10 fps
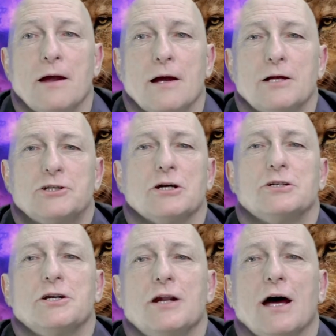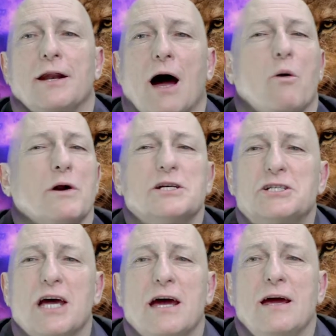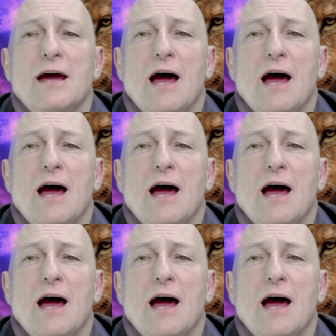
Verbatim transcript: And so tonight I want to say,